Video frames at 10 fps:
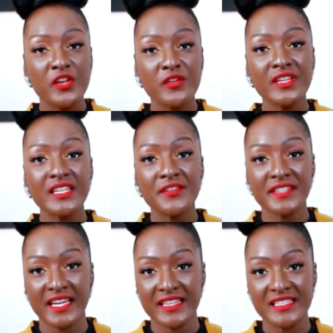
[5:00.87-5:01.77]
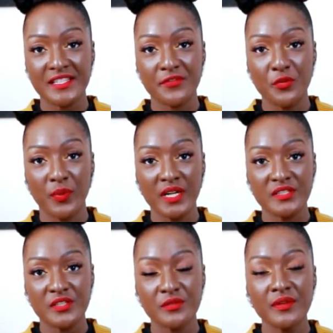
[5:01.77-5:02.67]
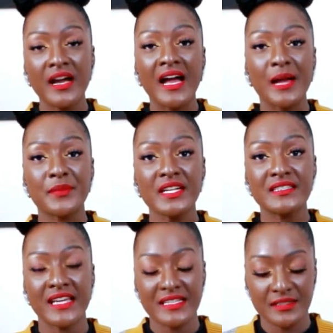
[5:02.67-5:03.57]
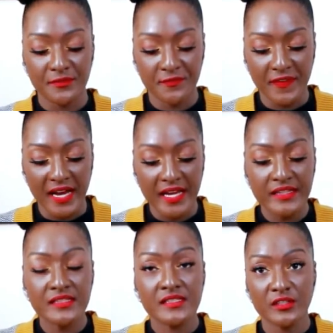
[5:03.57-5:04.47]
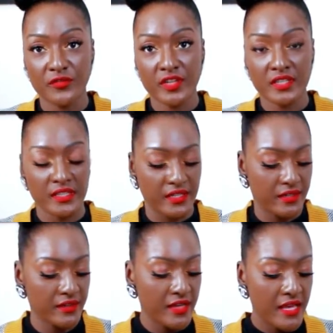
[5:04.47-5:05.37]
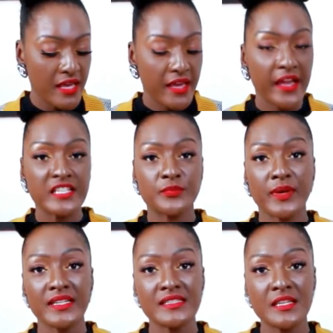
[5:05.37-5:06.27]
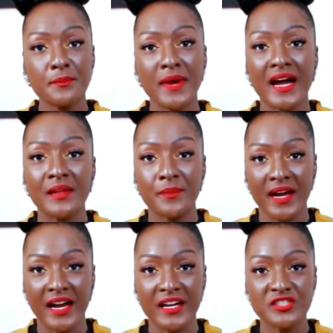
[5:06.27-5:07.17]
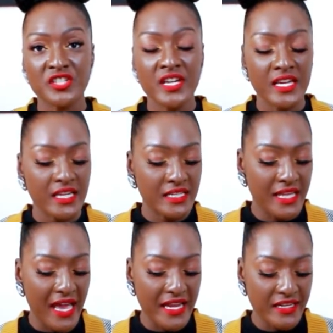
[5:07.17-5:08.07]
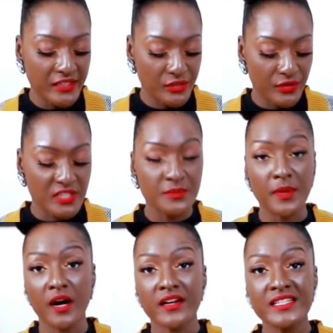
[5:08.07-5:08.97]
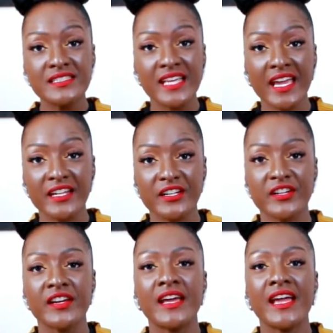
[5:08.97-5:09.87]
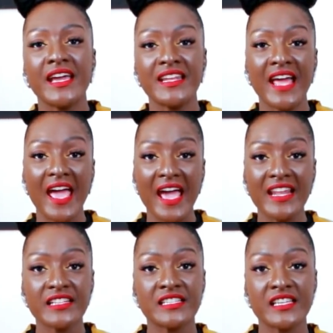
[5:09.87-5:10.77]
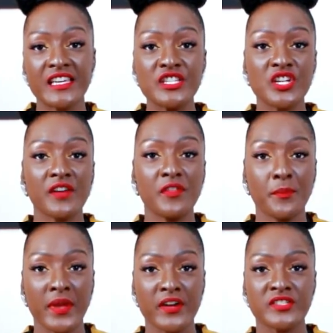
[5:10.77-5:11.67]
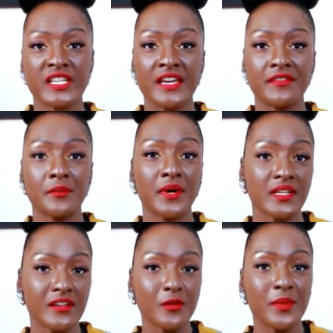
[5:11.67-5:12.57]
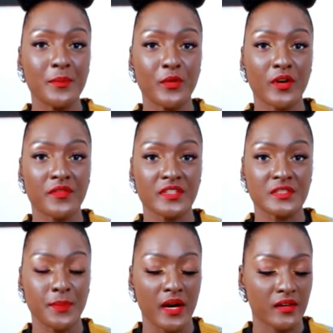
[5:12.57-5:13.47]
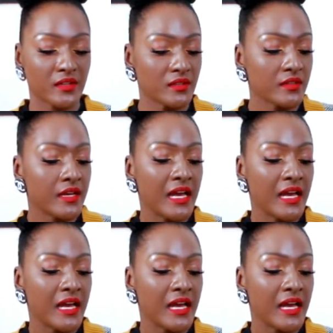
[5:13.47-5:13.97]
You can leave it like this if you want to. I'm going to take some fine silver glitter as well as some Mod Podge and add it into a small container and add it to each of the mirrors to give them a little bit more of a sparkle.